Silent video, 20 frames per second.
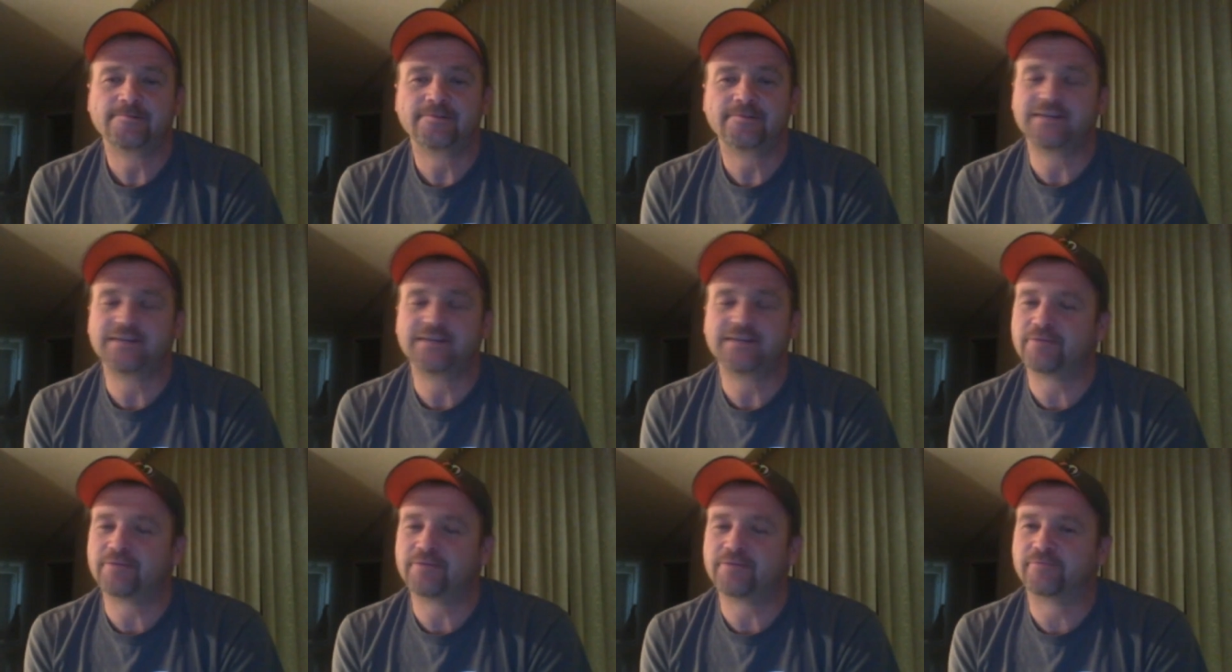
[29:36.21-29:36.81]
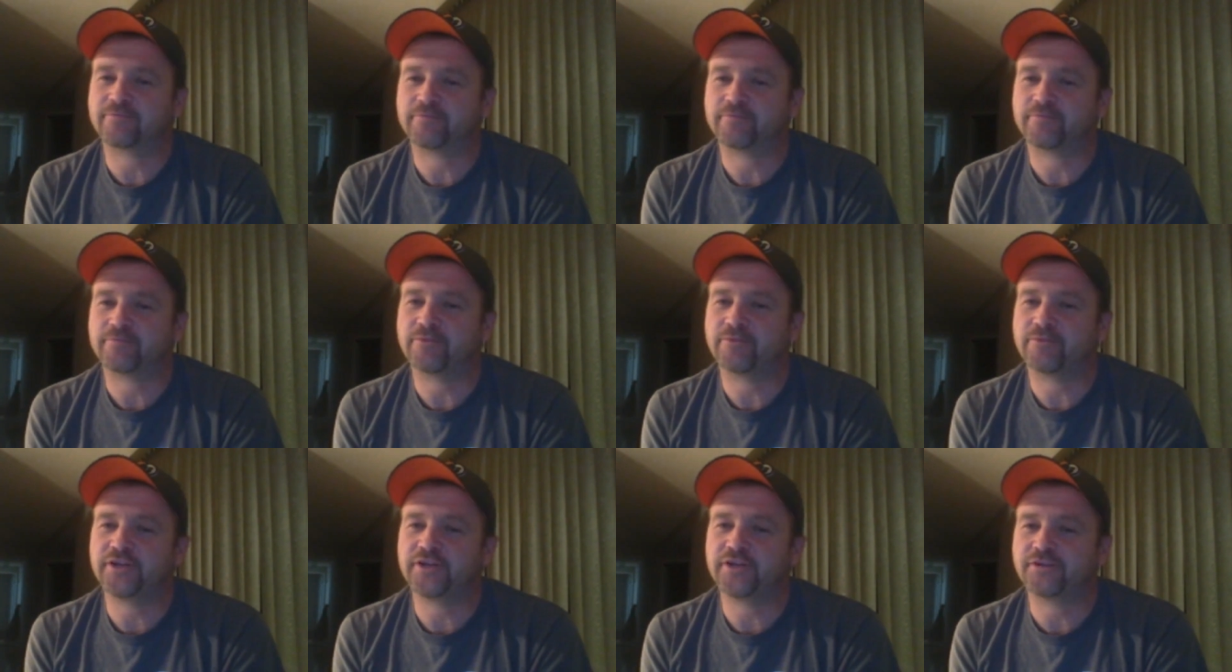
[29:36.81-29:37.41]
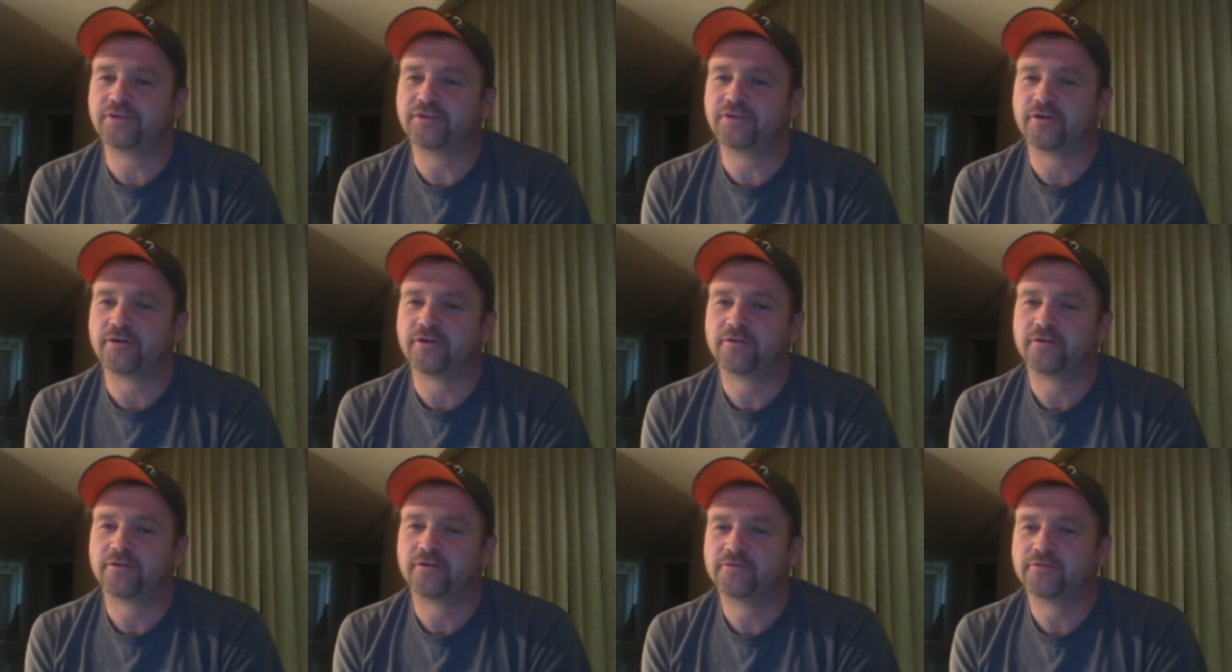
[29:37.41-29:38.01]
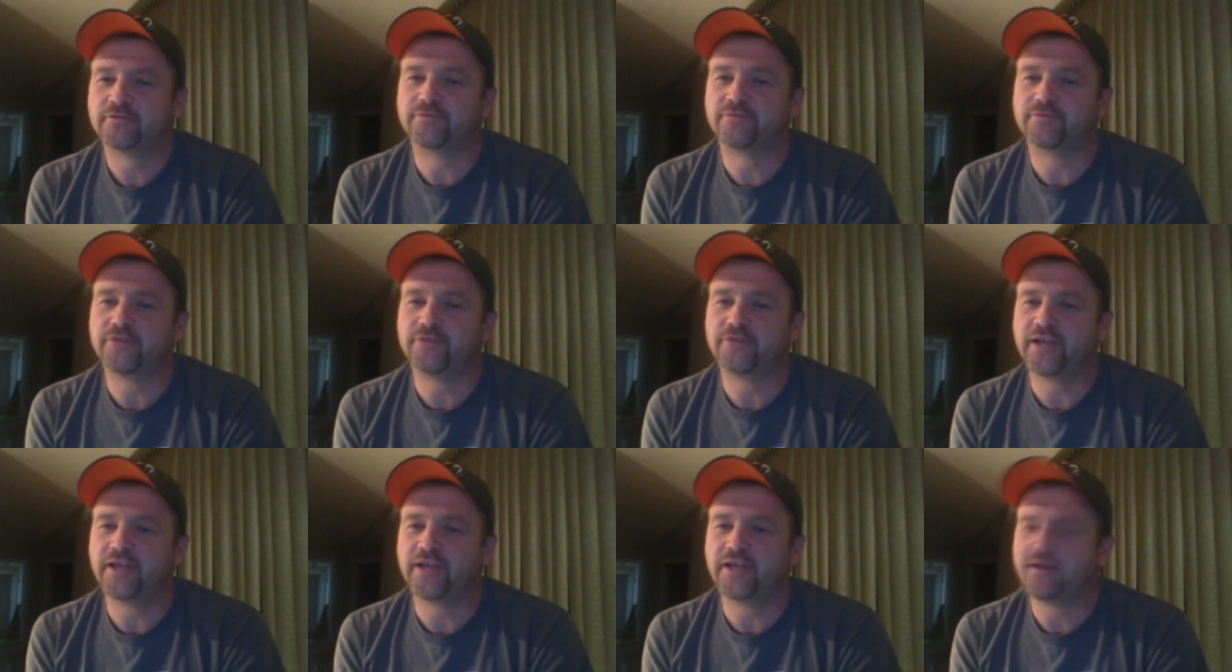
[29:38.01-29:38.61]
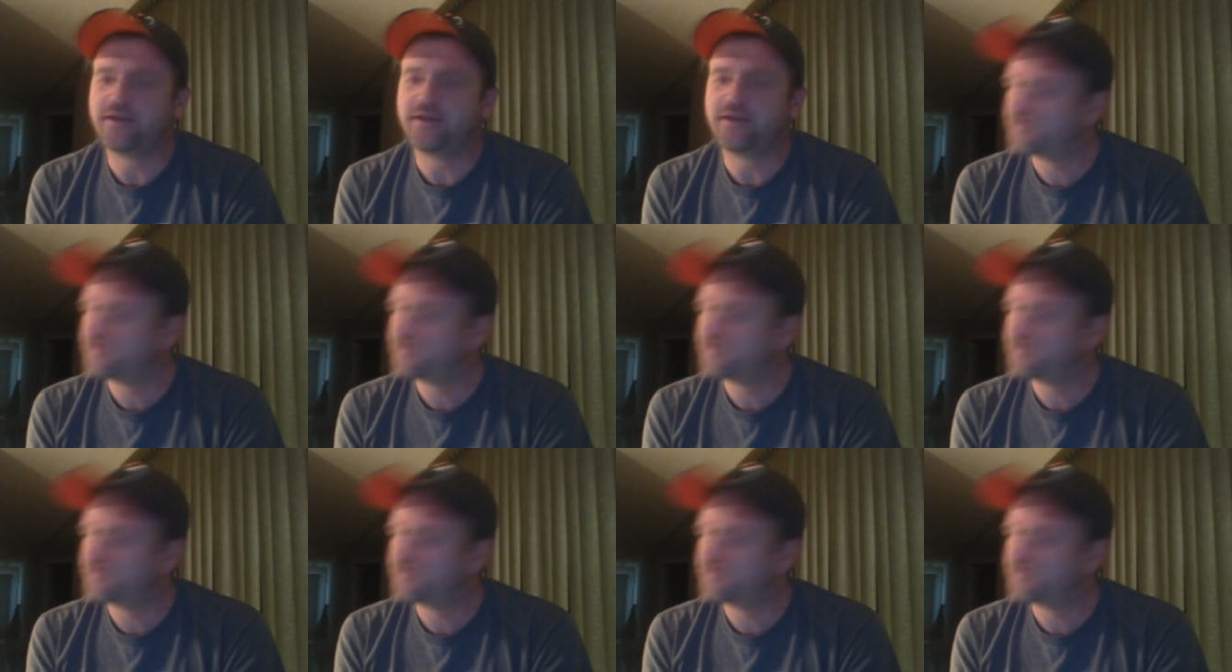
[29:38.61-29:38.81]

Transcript: I think I'm pretty sure. The 48?